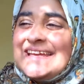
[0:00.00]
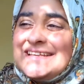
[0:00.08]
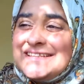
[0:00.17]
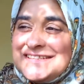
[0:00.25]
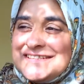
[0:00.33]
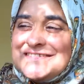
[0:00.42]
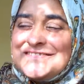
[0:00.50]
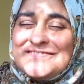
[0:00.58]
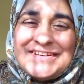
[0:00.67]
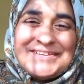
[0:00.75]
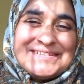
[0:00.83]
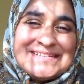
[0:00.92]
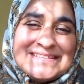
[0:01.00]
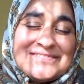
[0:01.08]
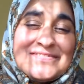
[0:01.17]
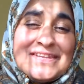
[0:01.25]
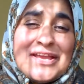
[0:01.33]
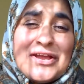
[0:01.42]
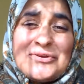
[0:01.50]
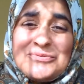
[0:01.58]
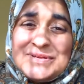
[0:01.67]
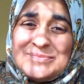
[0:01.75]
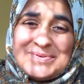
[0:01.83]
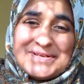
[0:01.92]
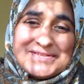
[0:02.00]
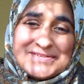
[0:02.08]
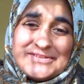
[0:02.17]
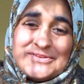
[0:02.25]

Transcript: it just felt as if the only person